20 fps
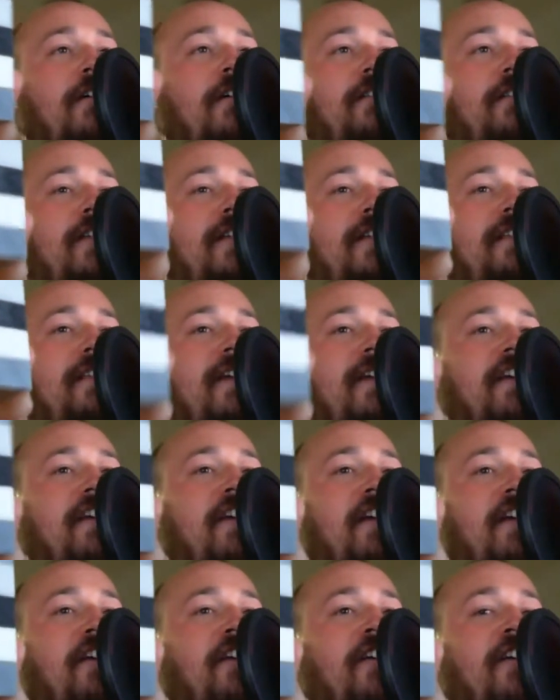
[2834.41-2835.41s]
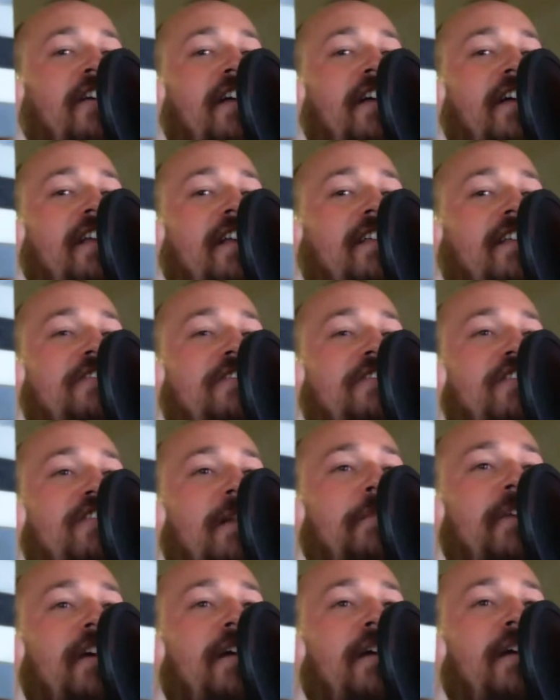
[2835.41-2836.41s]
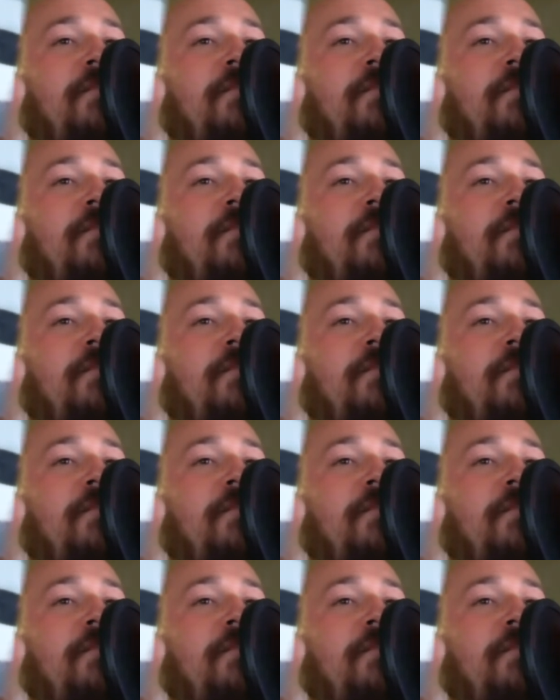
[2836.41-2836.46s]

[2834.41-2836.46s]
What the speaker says: let that cure, and then chop it up,